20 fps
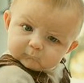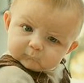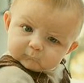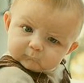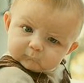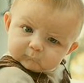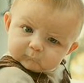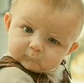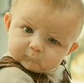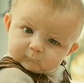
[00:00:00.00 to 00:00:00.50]

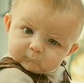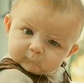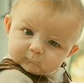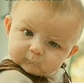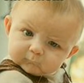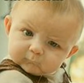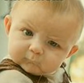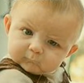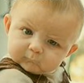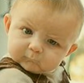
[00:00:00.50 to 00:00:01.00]

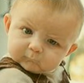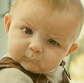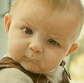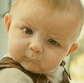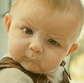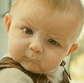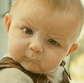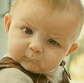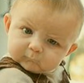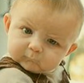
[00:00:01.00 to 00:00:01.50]

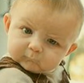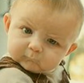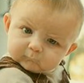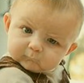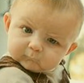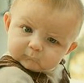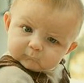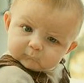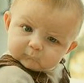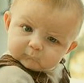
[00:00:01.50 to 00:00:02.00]

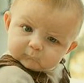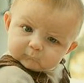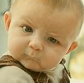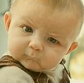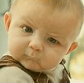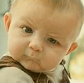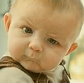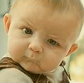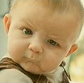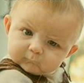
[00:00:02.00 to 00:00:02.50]

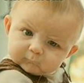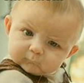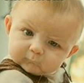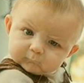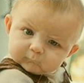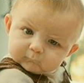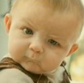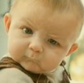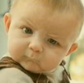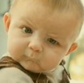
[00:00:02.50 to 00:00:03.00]

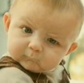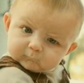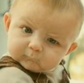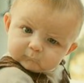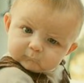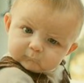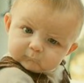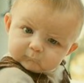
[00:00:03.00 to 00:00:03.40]
This person isn't speaking.